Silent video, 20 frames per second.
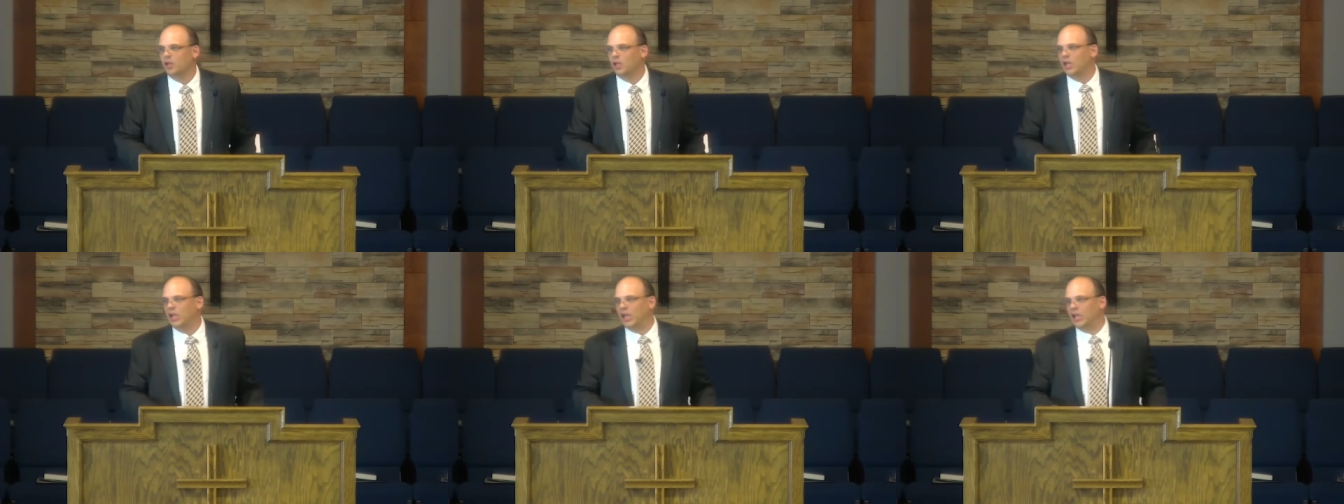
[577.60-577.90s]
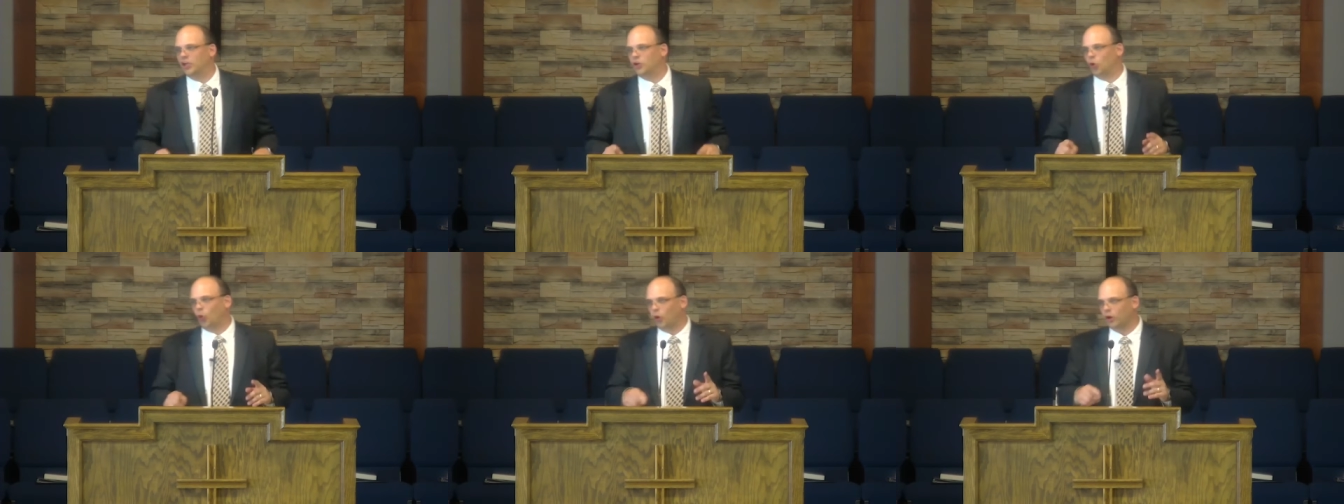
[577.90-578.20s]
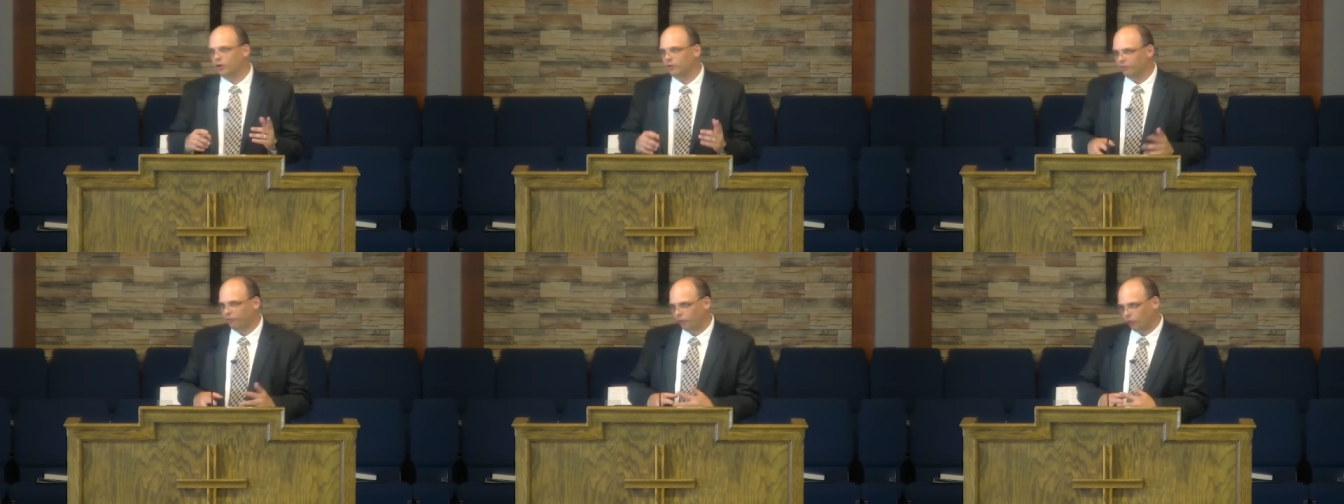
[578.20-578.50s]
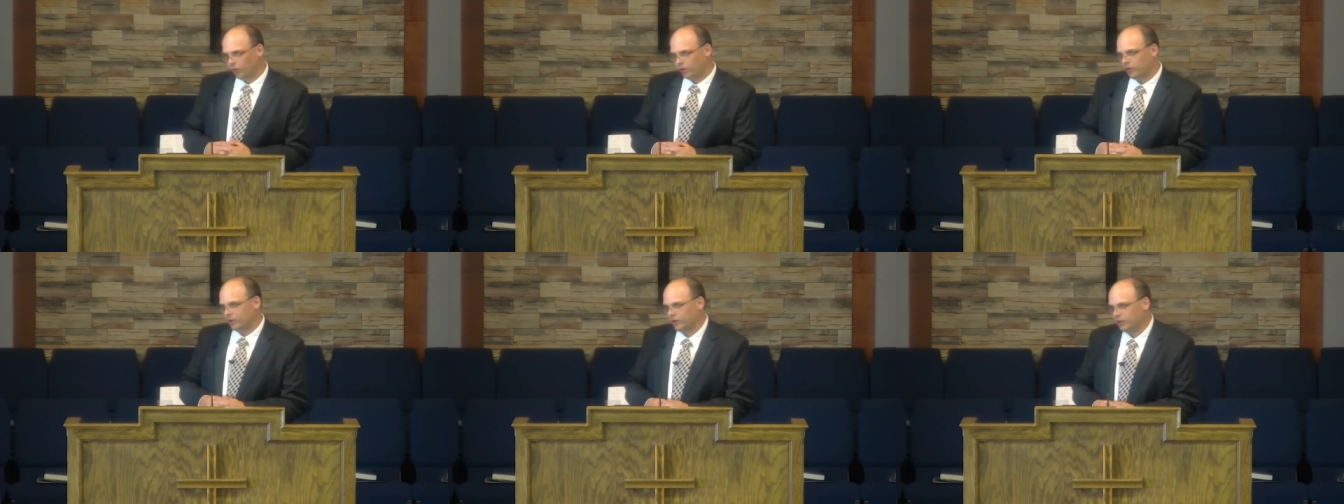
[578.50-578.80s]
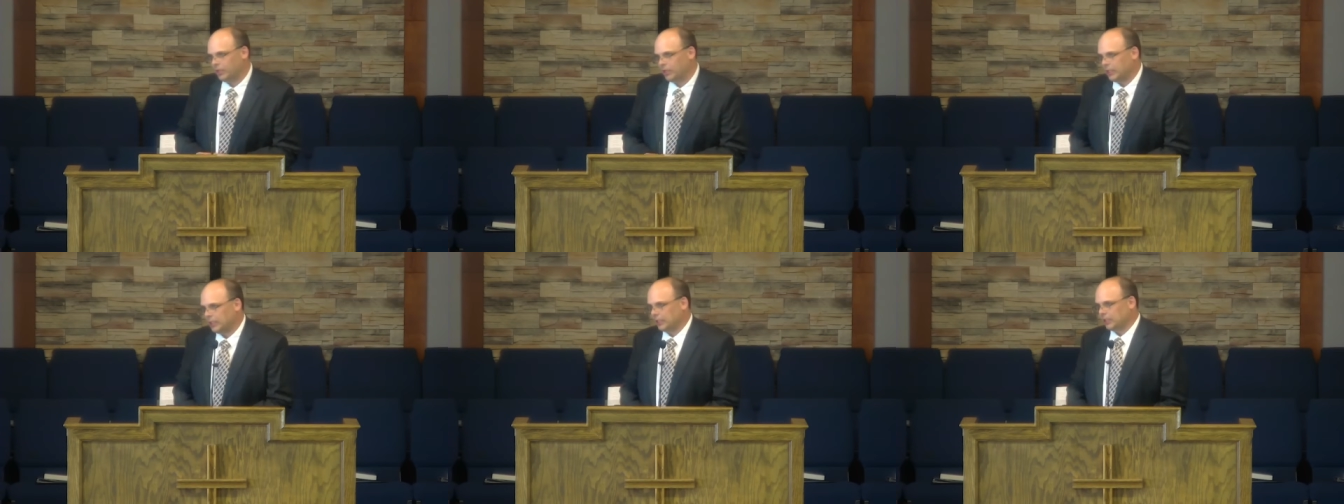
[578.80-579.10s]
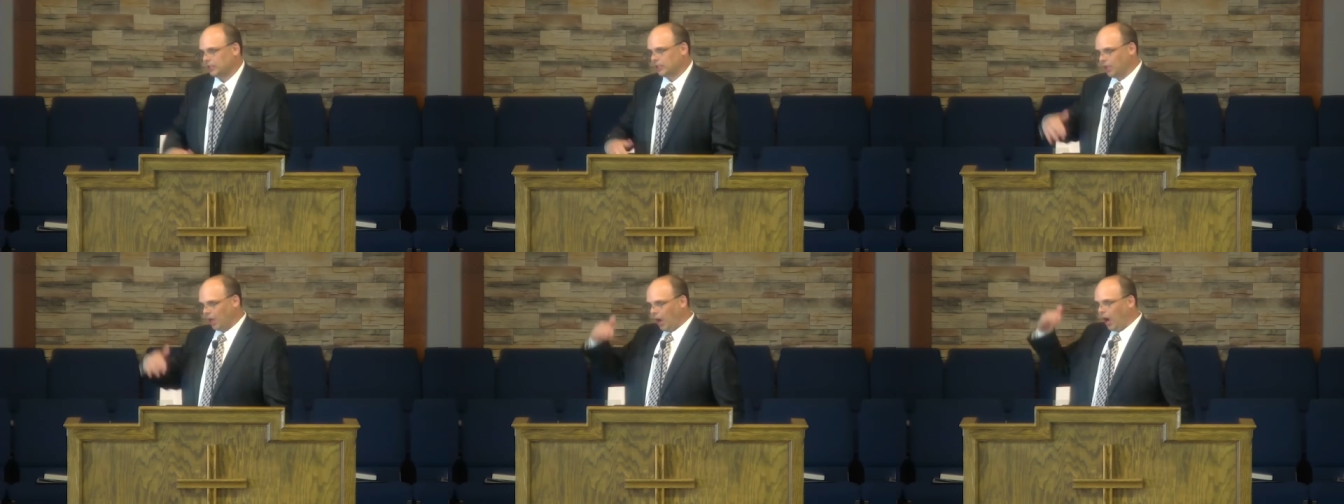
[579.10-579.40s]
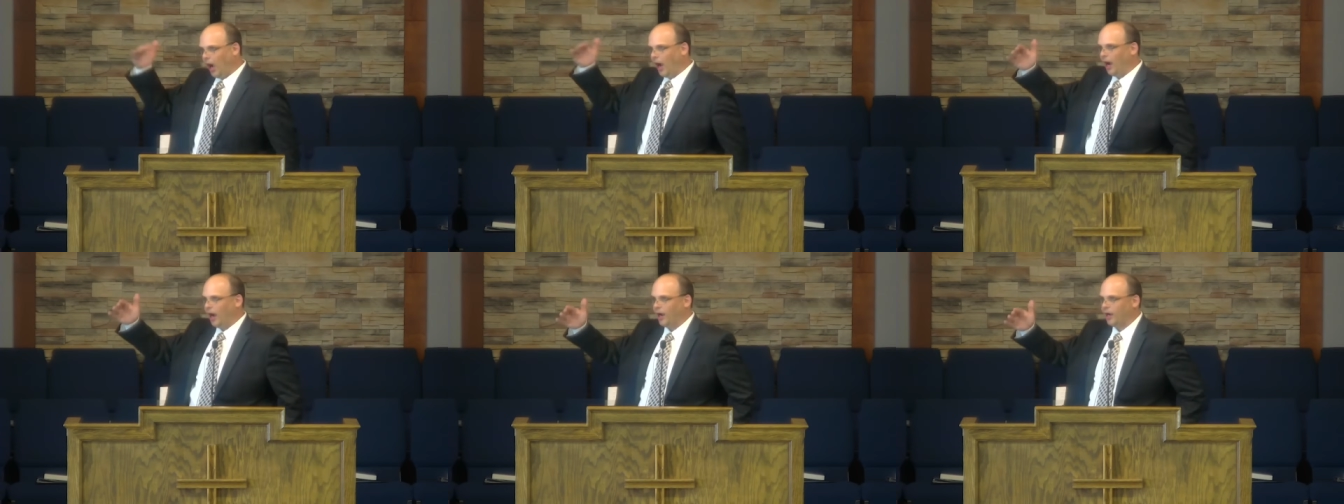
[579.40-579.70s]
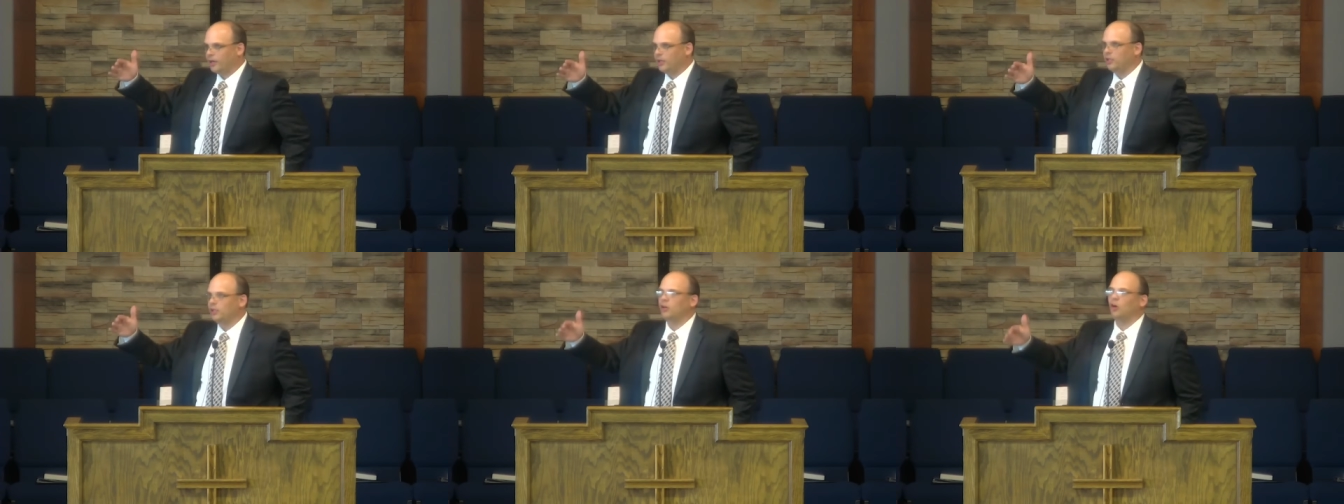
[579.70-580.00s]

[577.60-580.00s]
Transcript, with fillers: In order for God,